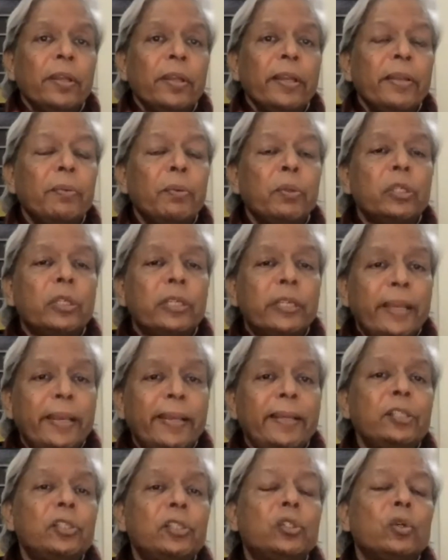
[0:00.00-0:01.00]
It was a
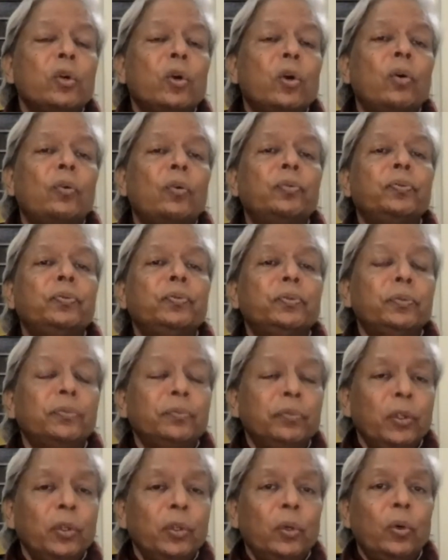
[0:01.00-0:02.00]
case of,
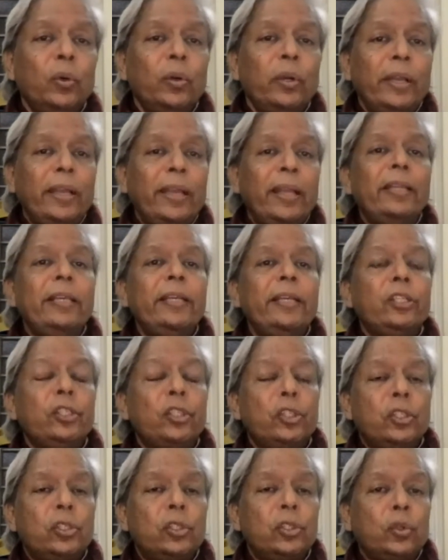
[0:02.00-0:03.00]
you know,
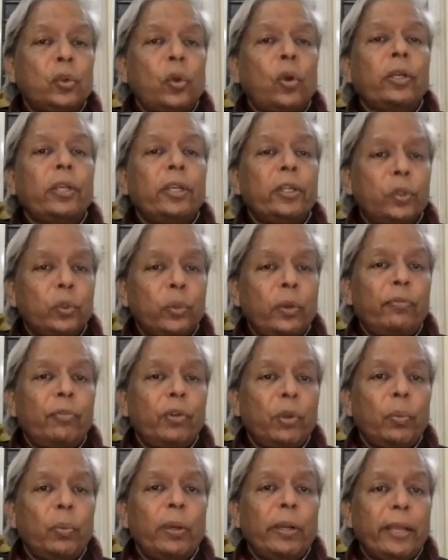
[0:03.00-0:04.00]
elites talking to
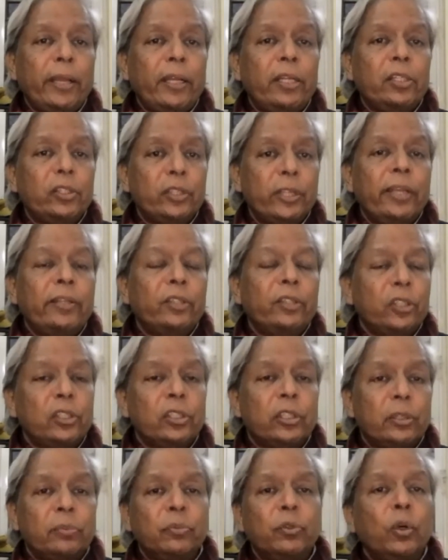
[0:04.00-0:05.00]
everyone else, saying this
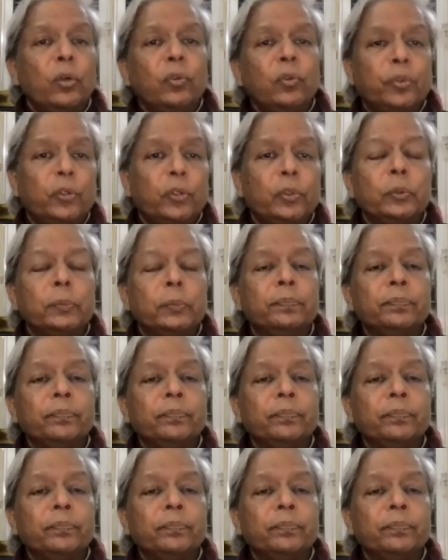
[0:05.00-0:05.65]
is good for you.